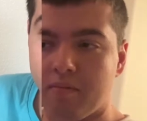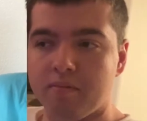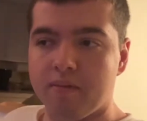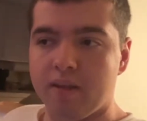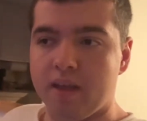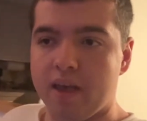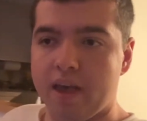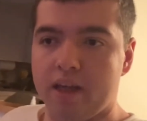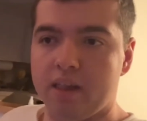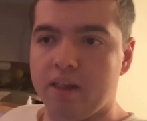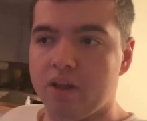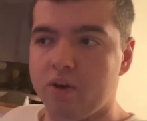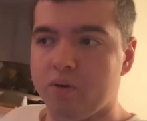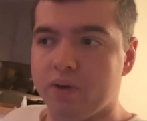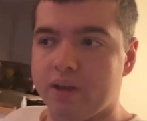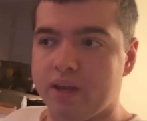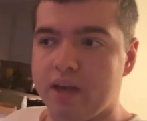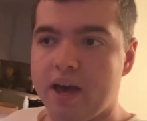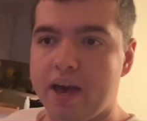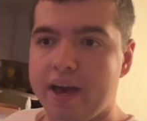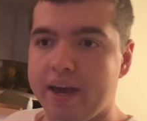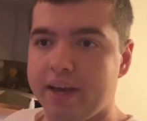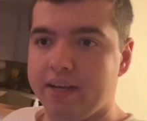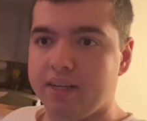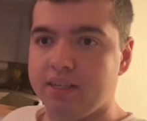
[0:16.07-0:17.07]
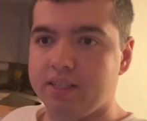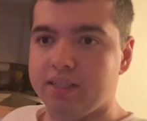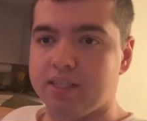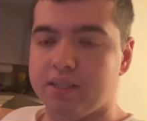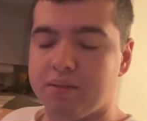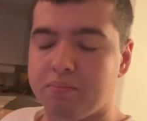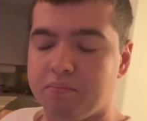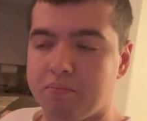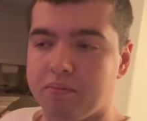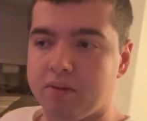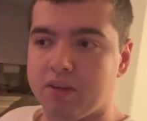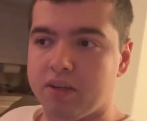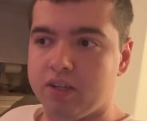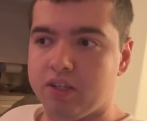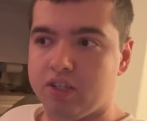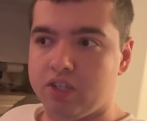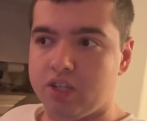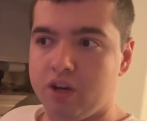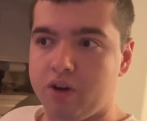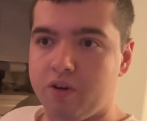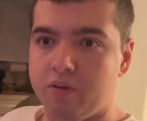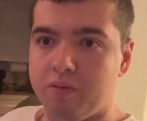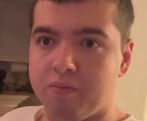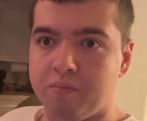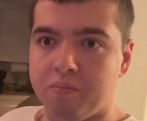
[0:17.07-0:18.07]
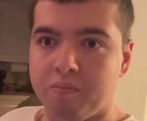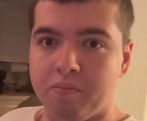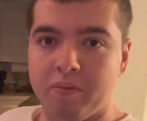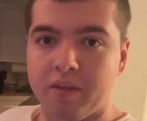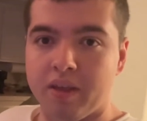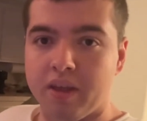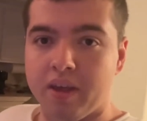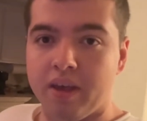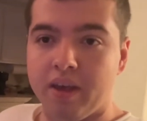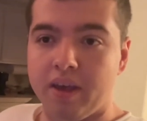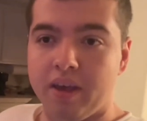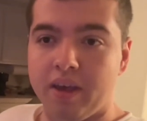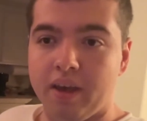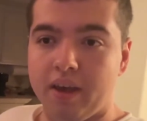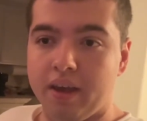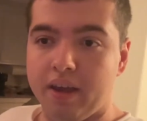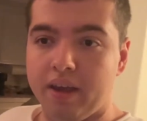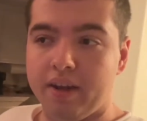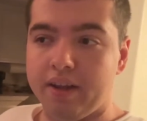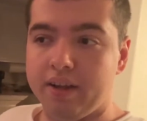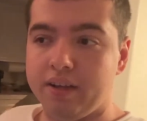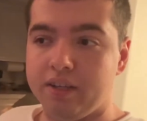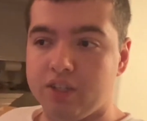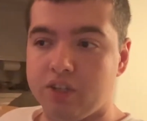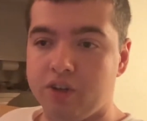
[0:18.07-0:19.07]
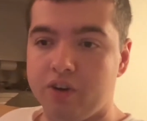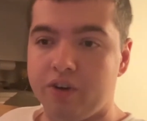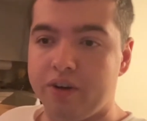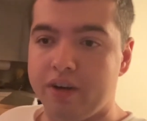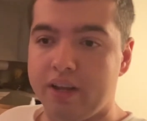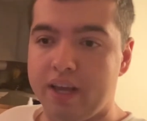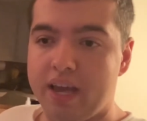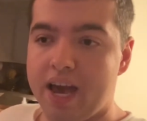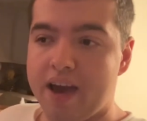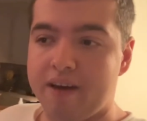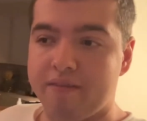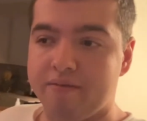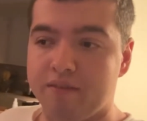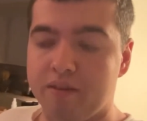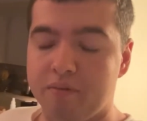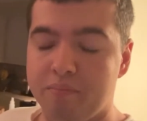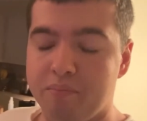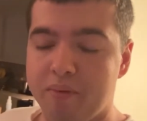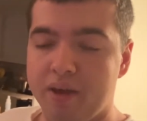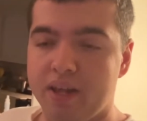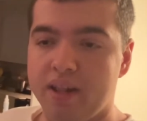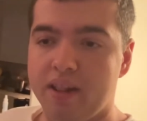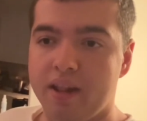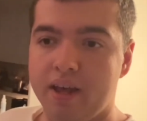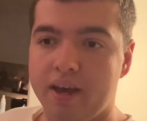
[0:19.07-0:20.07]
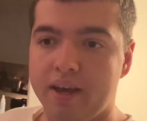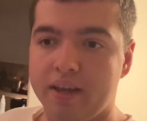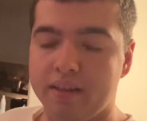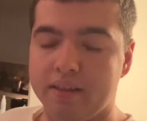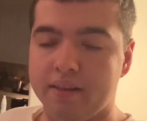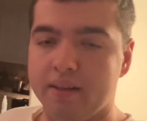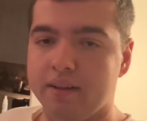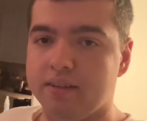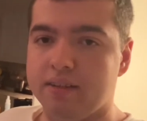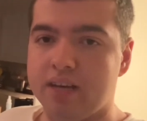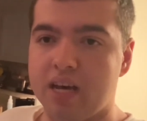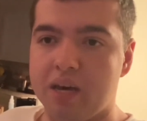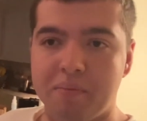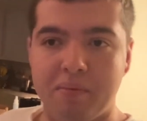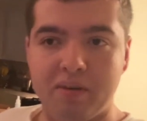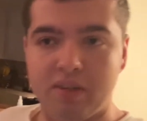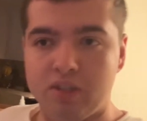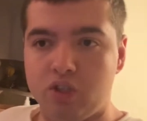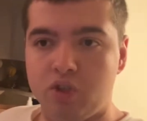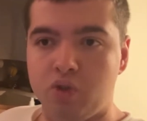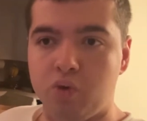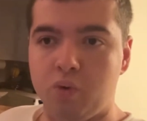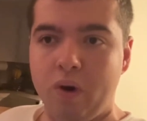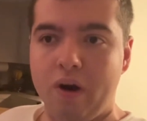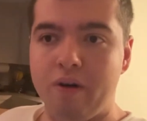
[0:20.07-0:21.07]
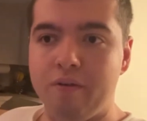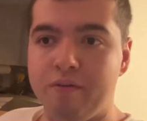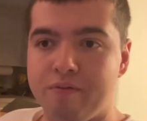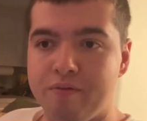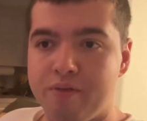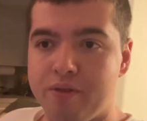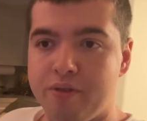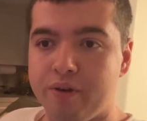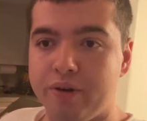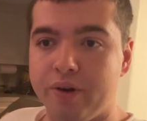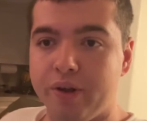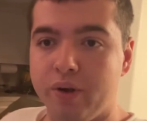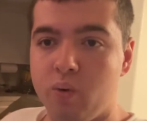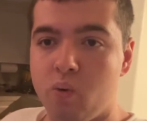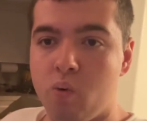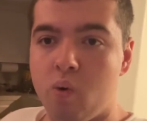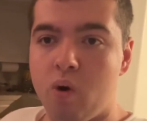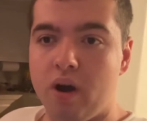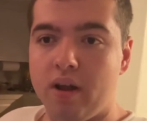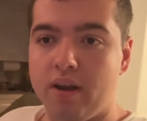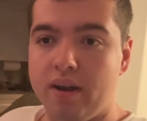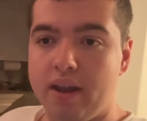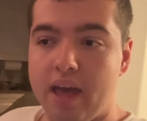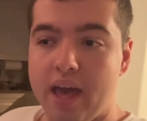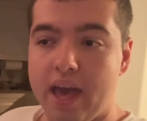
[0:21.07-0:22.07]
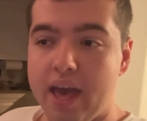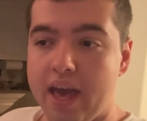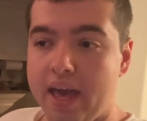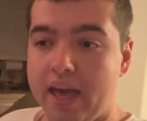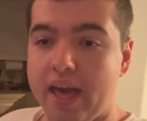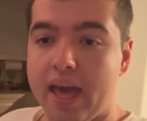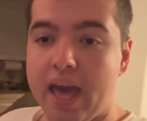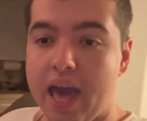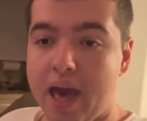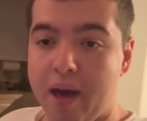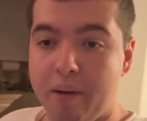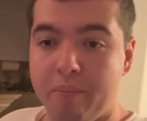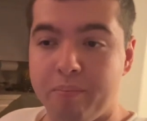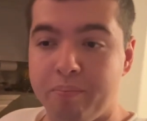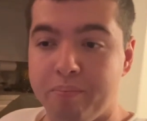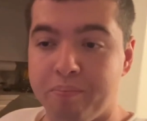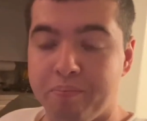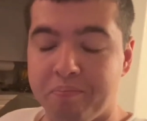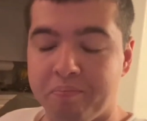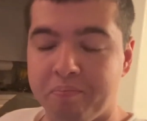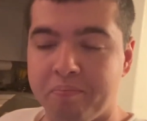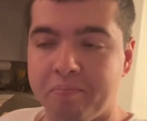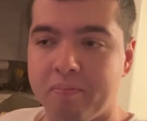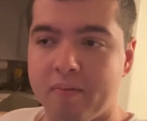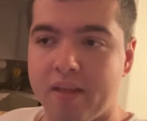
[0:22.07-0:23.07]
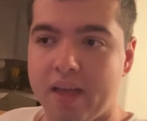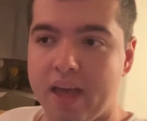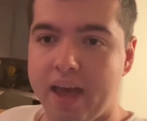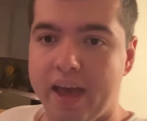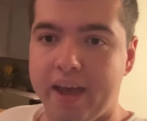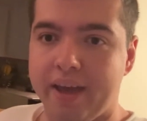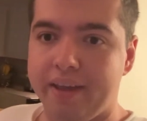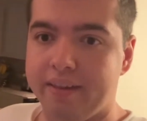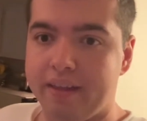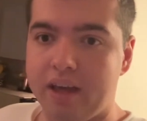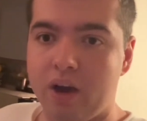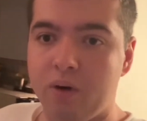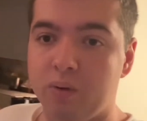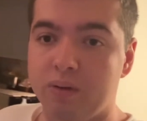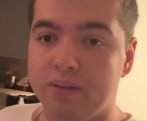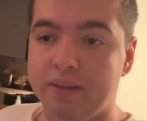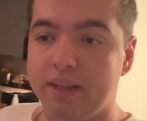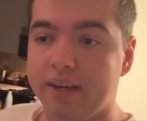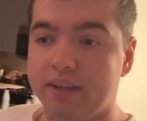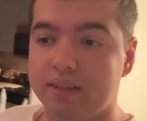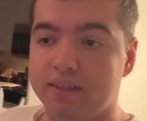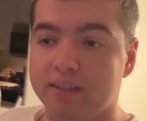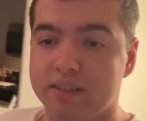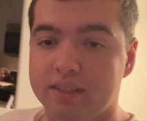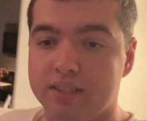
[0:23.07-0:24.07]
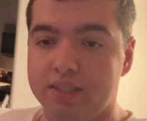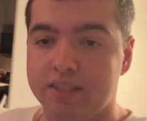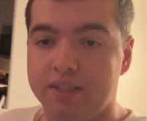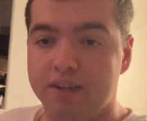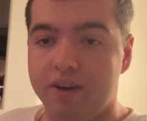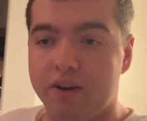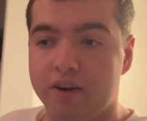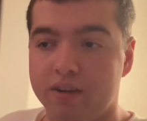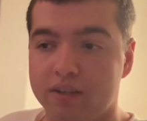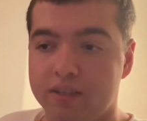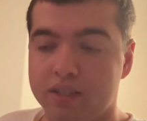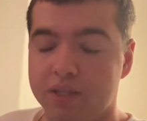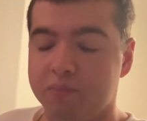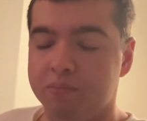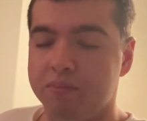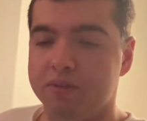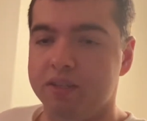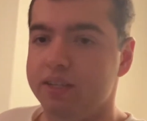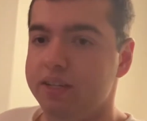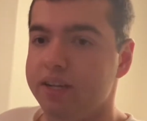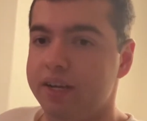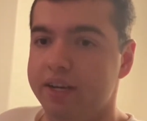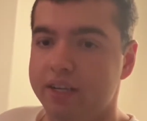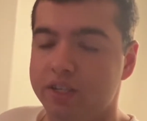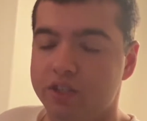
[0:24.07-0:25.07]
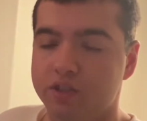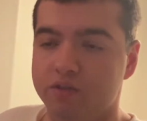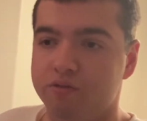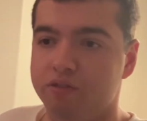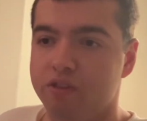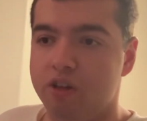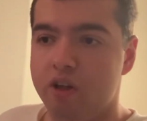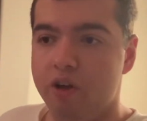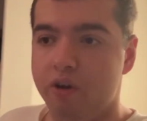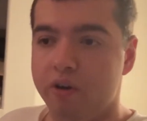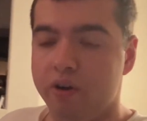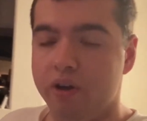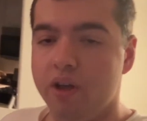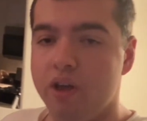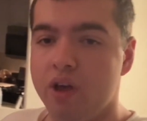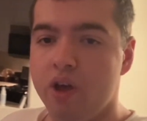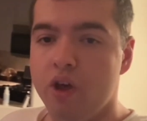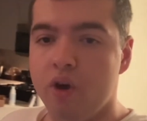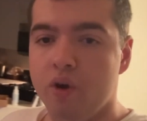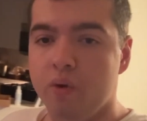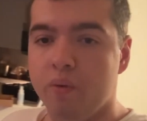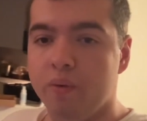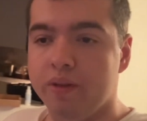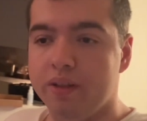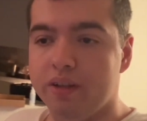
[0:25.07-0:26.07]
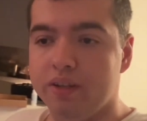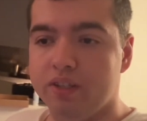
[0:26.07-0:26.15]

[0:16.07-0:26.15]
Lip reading: Hello, guys. So it is already after midnight. The time is 12:31 a.m. And I would like to start today's vlog with a